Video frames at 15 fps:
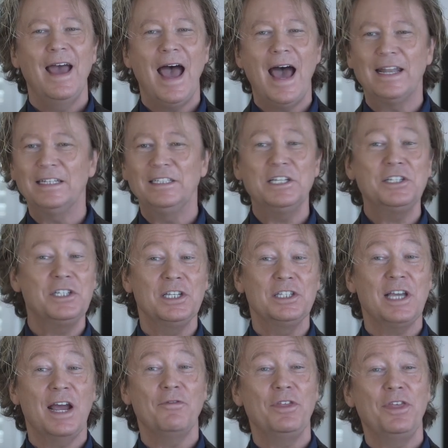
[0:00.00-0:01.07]
At a
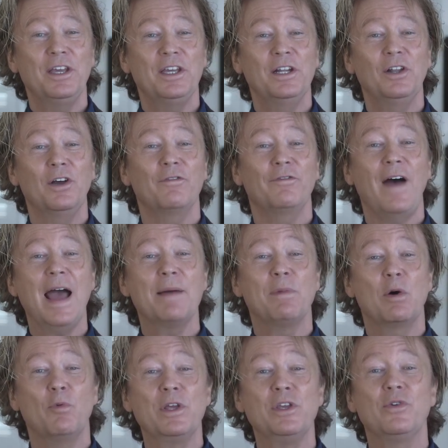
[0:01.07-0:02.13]
distance, everything can look fine,
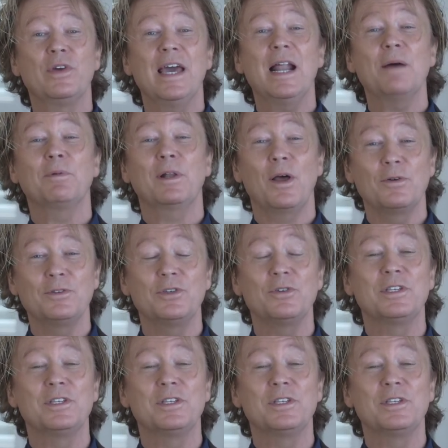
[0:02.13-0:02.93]
but when you get up close,